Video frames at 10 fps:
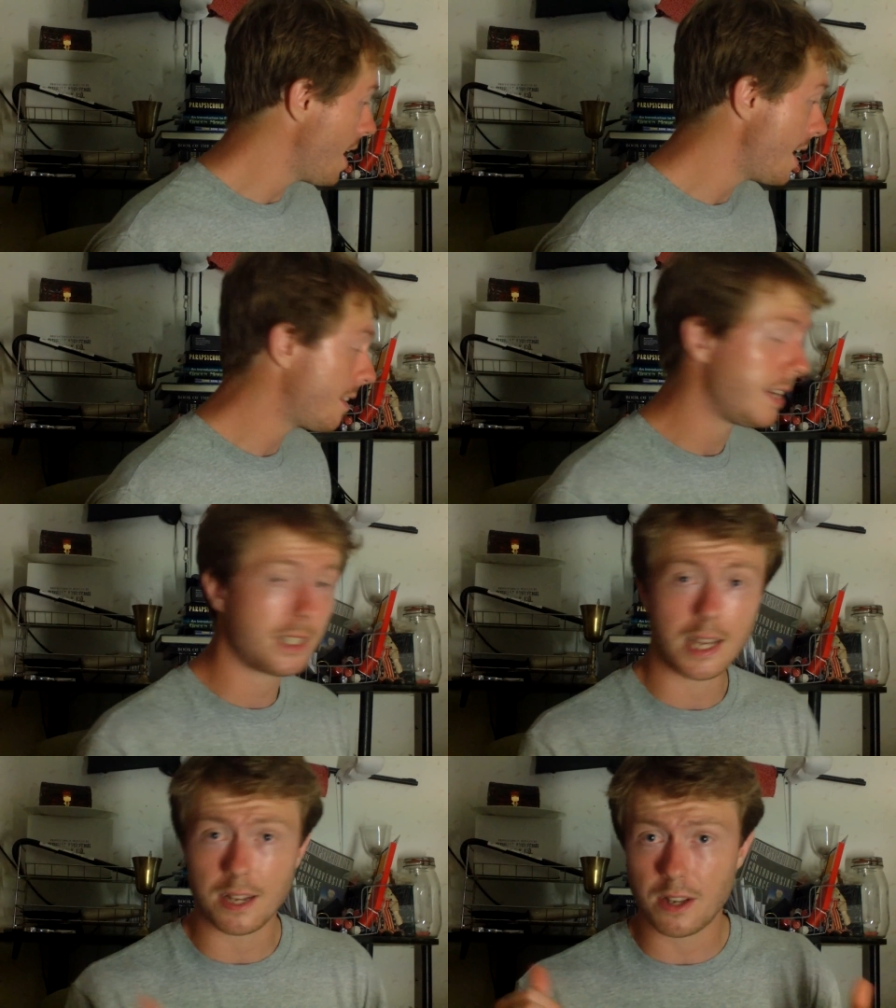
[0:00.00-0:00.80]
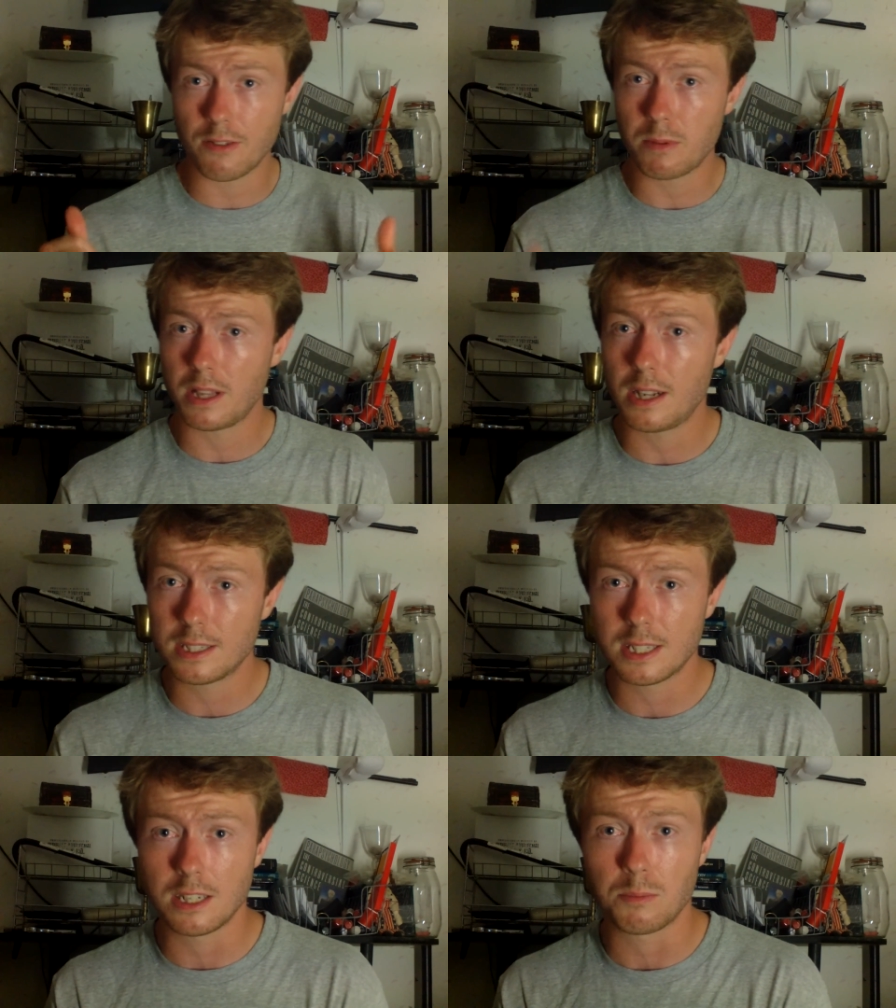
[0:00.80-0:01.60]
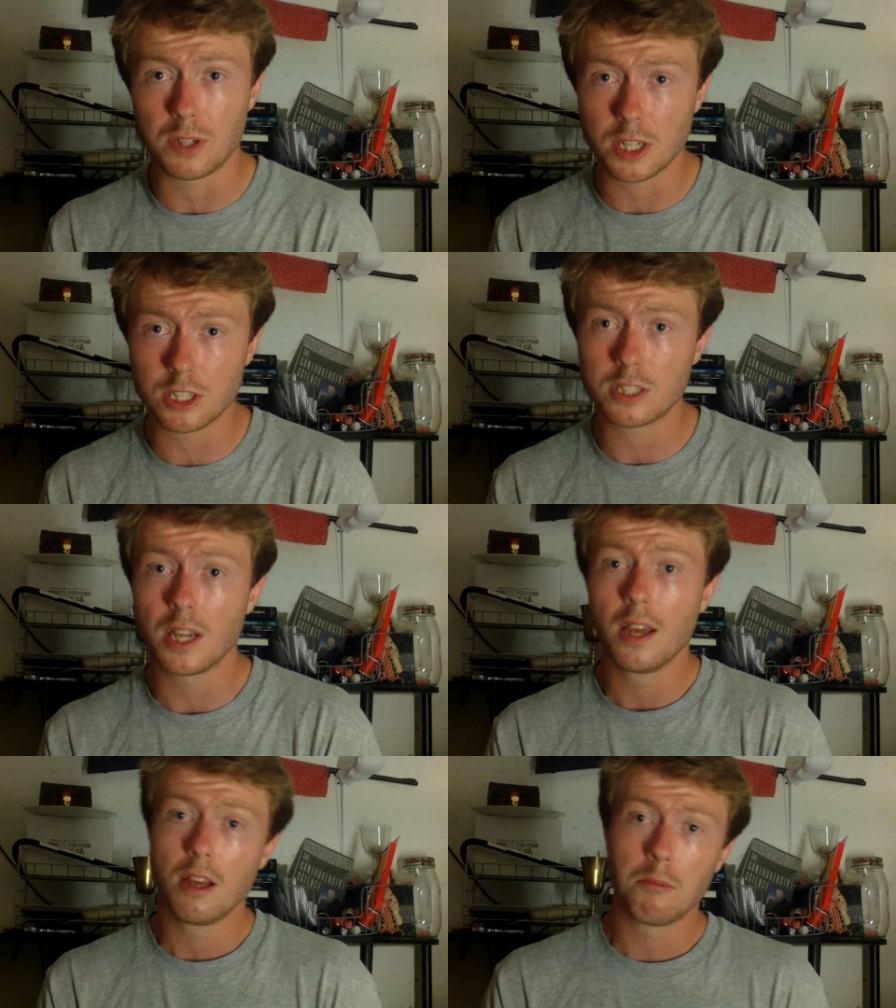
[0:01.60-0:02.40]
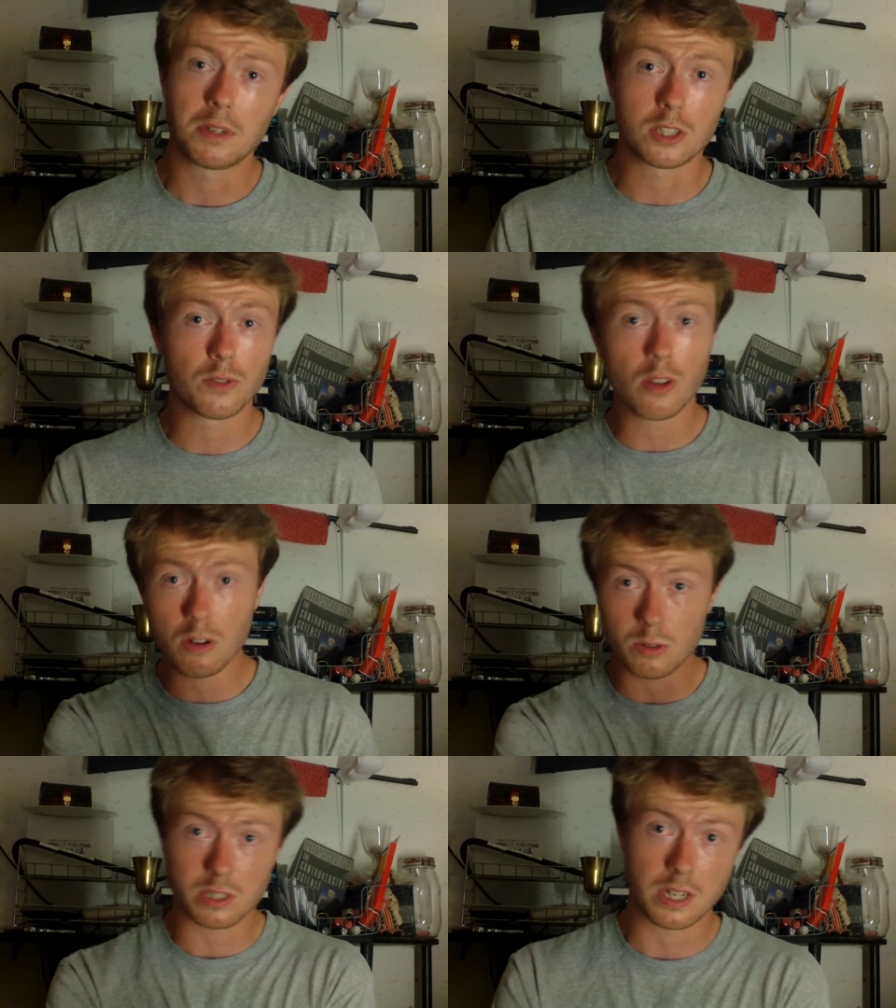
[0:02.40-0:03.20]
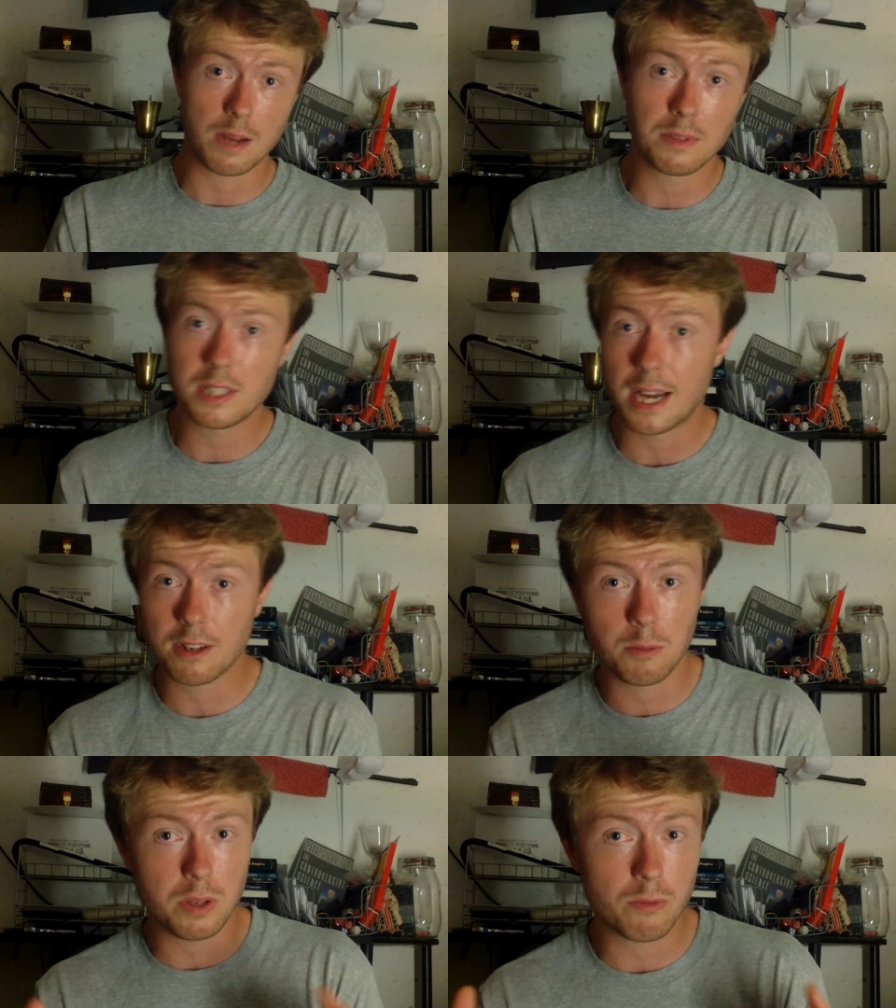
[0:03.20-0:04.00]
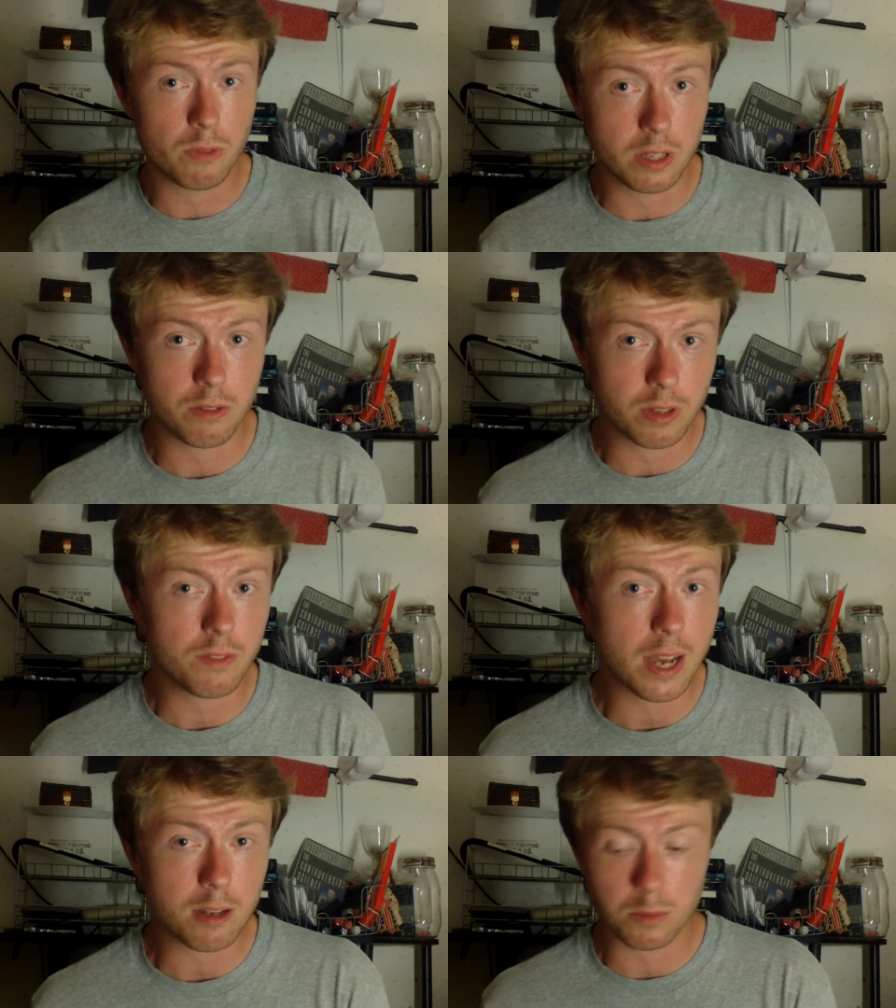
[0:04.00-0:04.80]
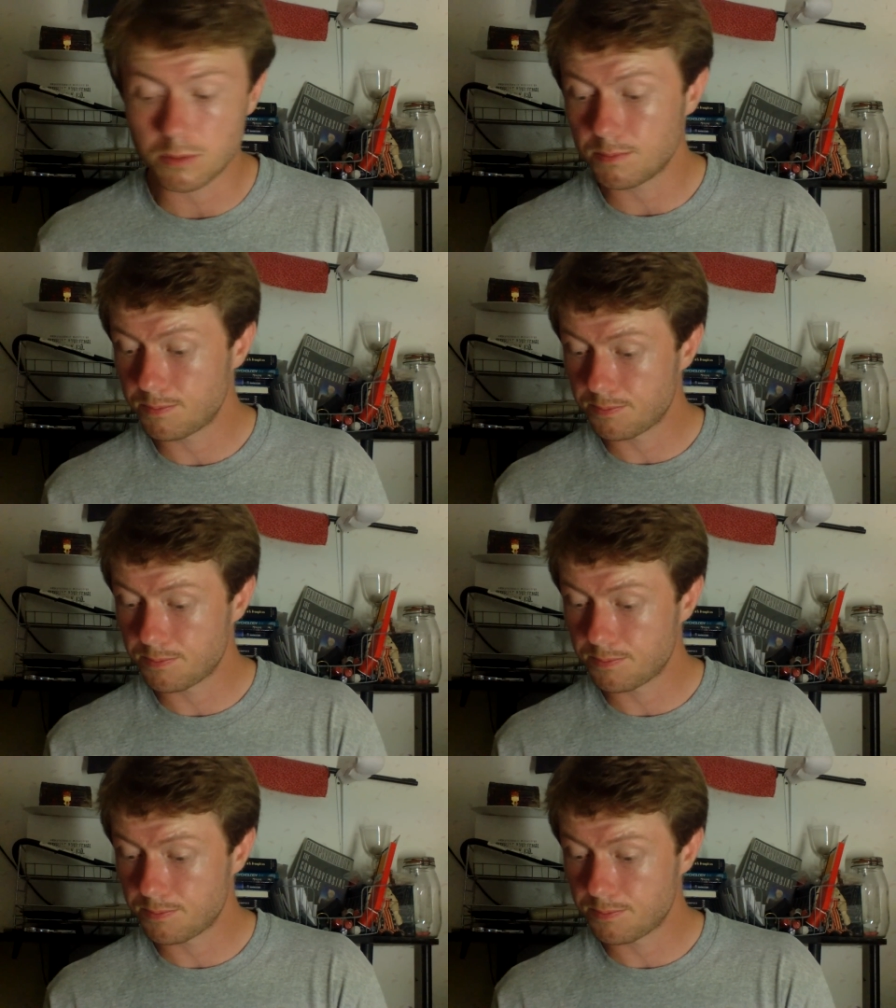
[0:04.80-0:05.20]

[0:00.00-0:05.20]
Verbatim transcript: And thanks again to everybody that does send in predictions, because over a long course of time, this data could be really, really valuable.